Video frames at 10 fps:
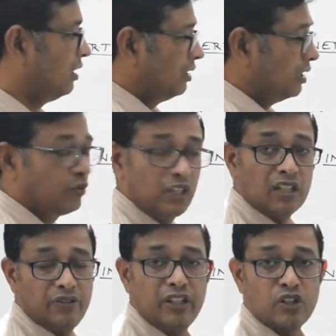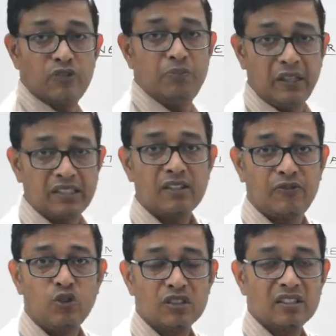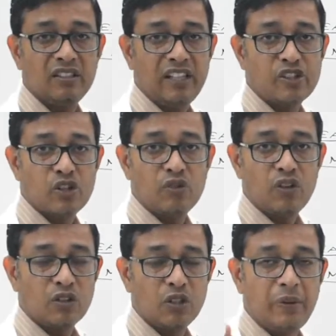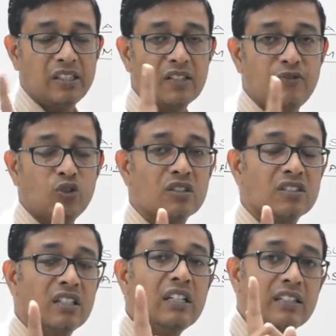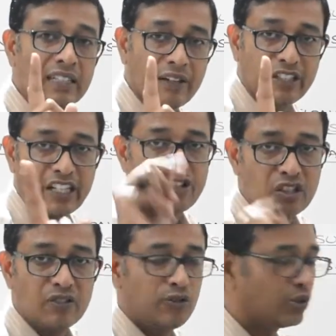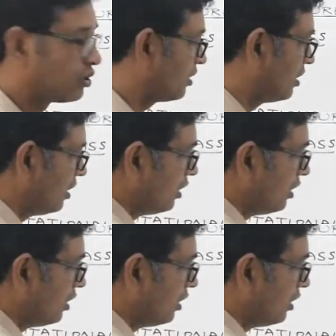Now we are aware of basic forces in nature. One of the basic forces is the gravitational force.